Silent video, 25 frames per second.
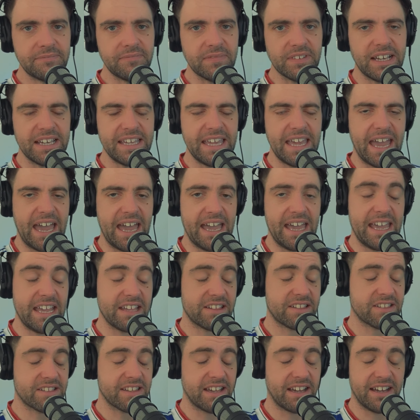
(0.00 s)
yeah,
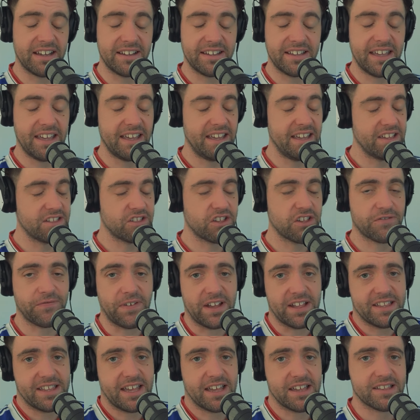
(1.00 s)
it's just
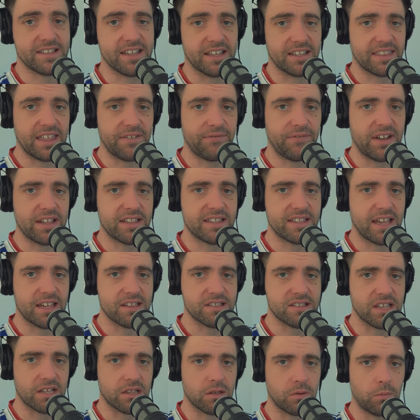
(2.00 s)
fantastic. They're
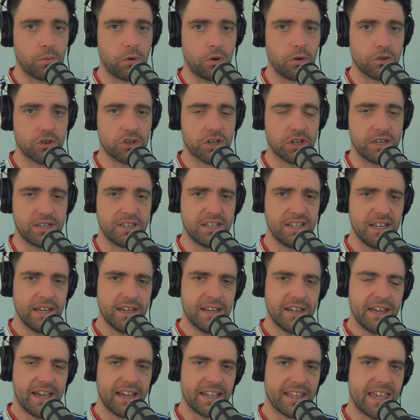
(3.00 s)
fantastic to watch. And
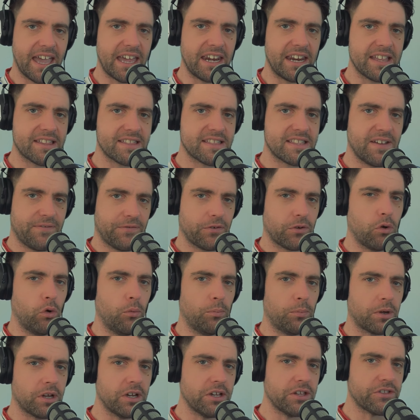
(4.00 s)
again, it's
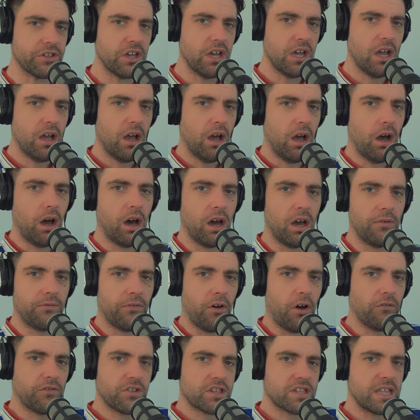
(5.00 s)
difficult because I've
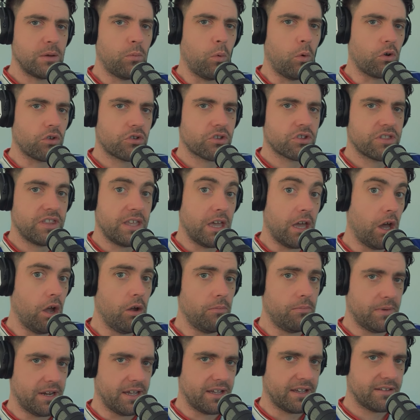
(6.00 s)
obviously watched the
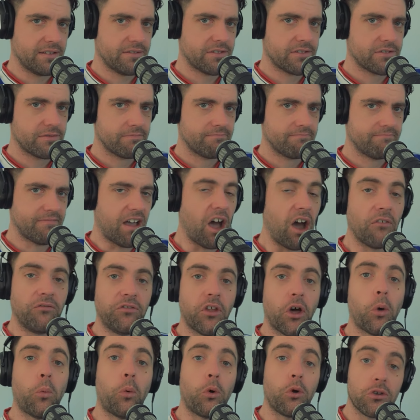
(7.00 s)
openings. I've
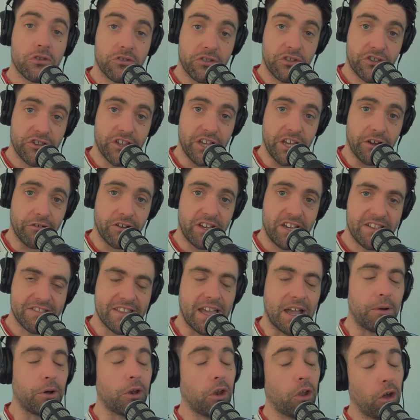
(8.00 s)
not watched the series.
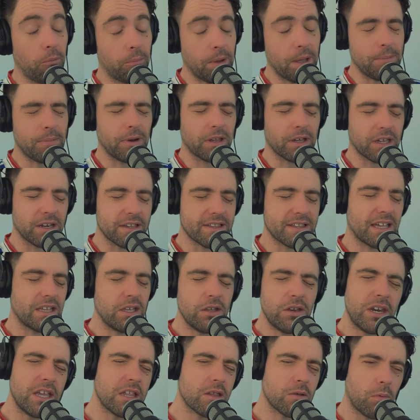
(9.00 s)
Now, a lot of people are going to say,
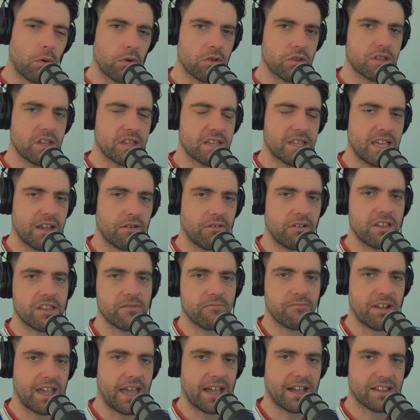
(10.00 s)
you need to watch the series
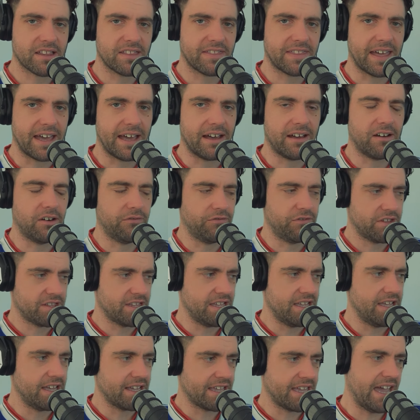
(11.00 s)
and react to that.
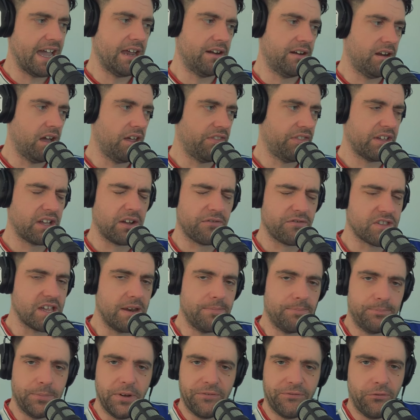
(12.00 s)
Obviously, again, I think I've
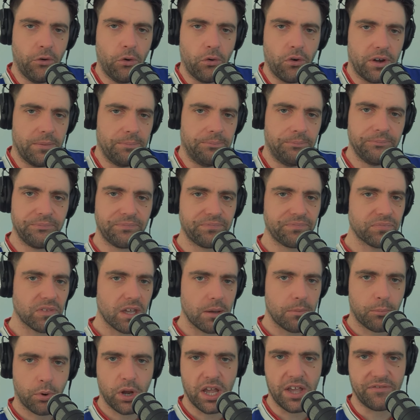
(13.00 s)
said before in
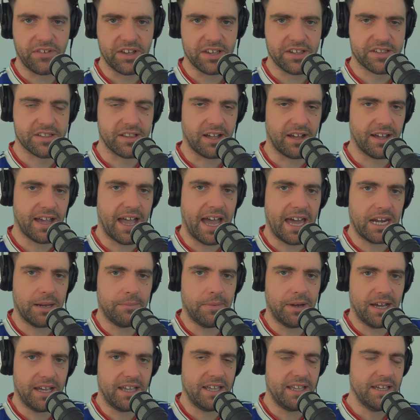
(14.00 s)
previous like
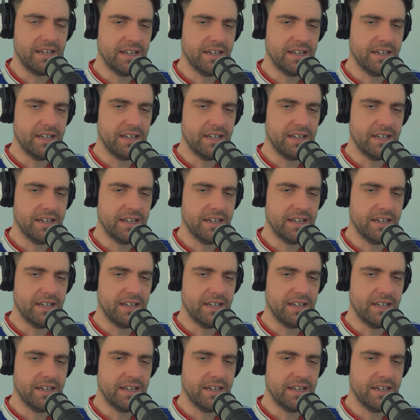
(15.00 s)
anime